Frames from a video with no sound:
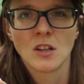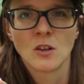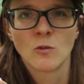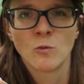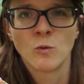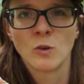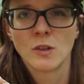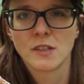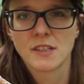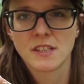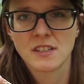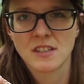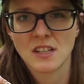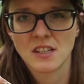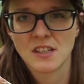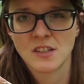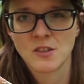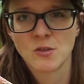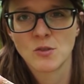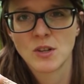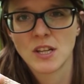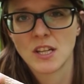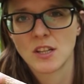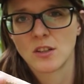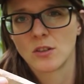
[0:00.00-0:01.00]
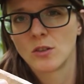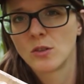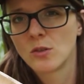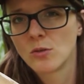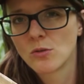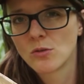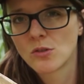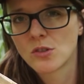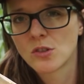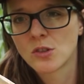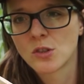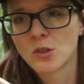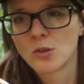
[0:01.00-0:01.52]
woods that you can
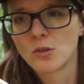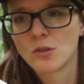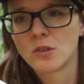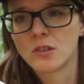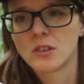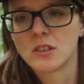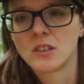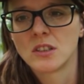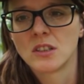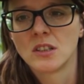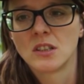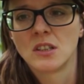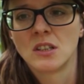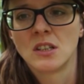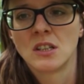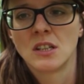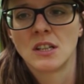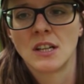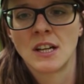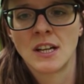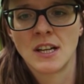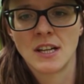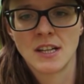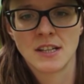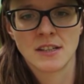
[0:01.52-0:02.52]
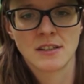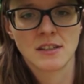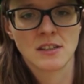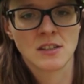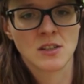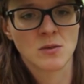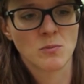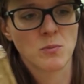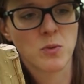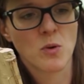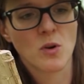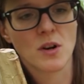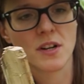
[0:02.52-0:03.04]
use too, and it's
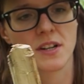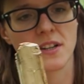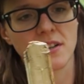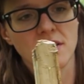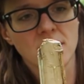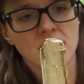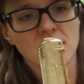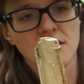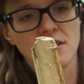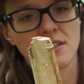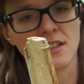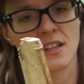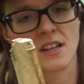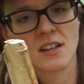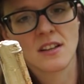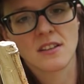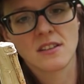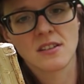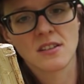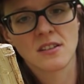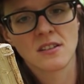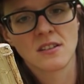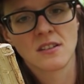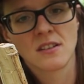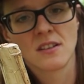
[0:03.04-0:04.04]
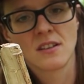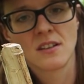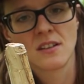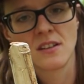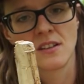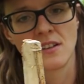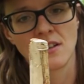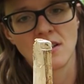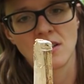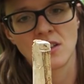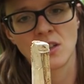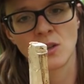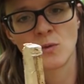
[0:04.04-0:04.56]
important that
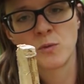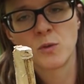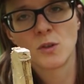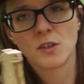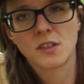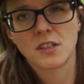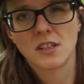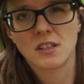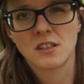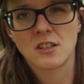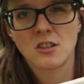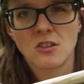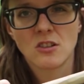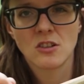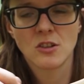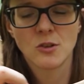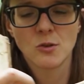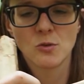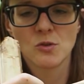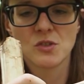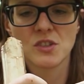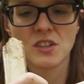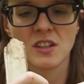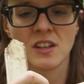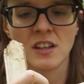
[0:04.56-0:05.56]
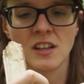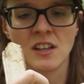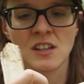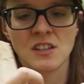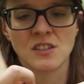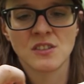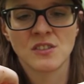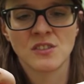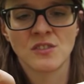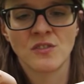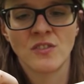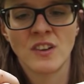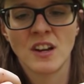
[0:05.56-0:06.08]
the wood that you're using
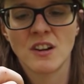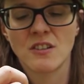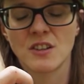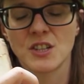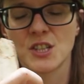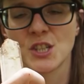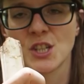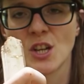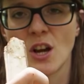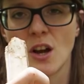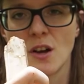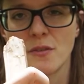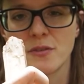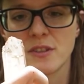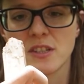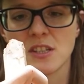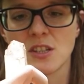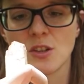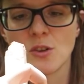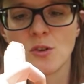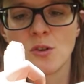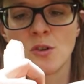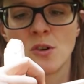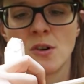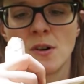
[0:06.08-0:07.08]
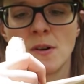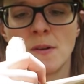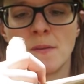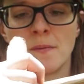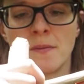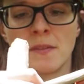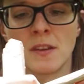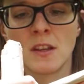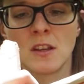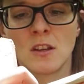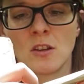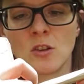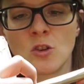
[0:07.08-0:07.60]
is very soft, so
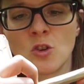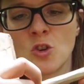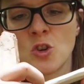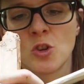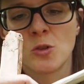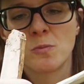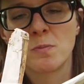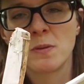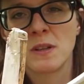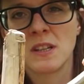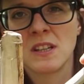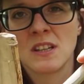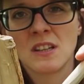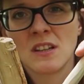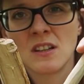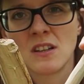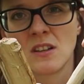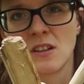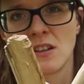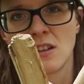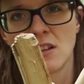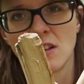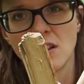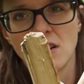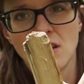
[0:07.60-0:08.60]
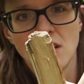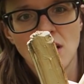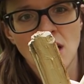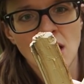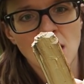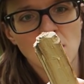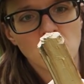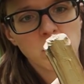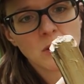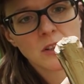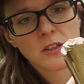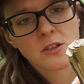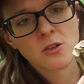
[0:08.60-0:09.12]
you should be
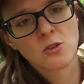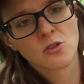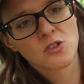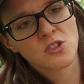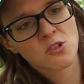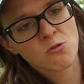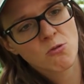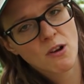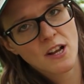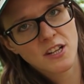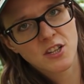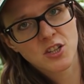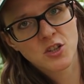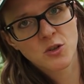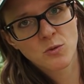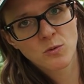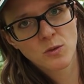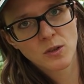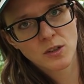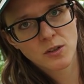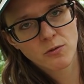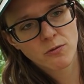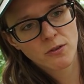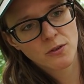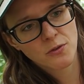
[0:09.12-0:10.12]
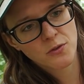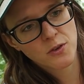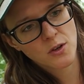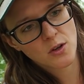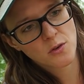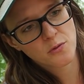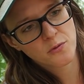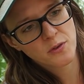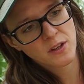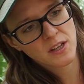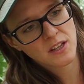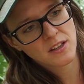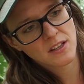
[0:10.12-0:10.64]
able to scratch the wood with your
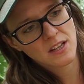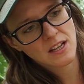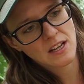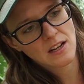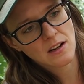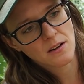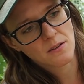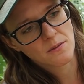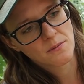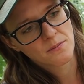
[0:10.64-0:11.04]
fingernail.